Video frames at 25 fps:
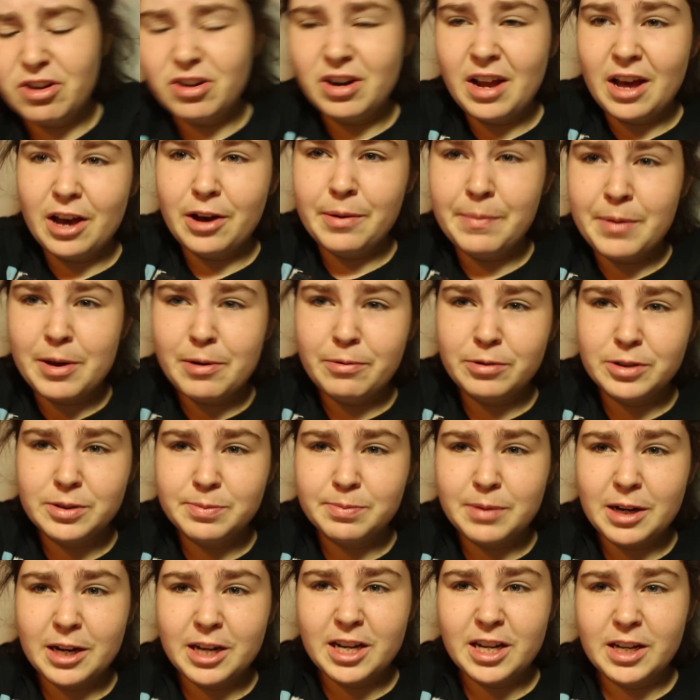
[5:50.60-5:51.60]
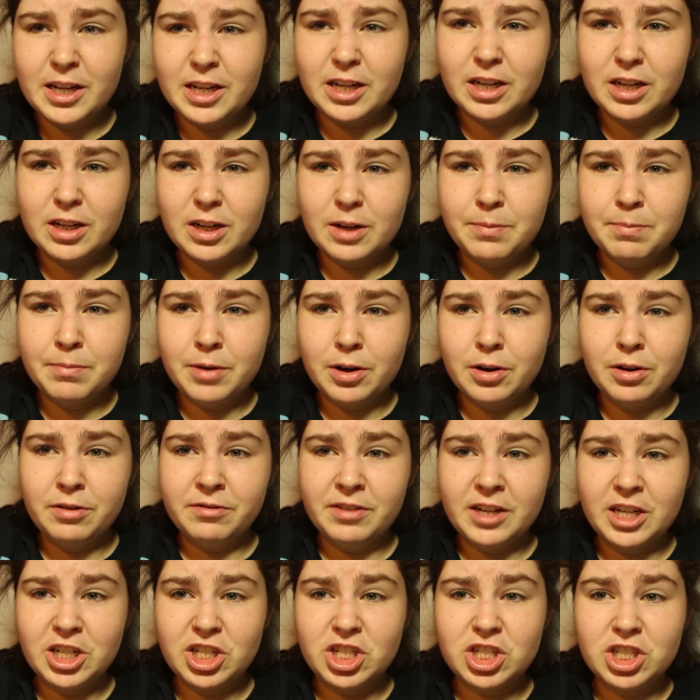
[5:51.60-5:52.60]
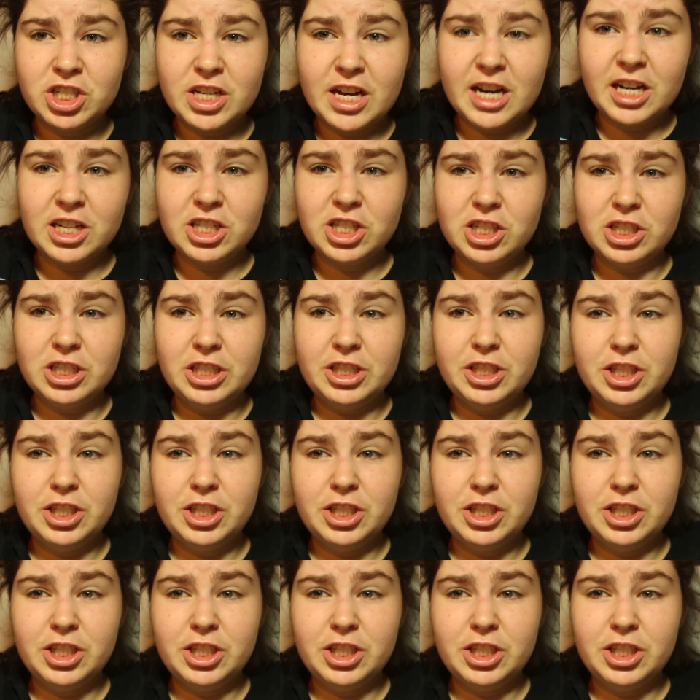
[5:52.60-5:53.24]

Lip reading: couldn't help me was my motivation to actually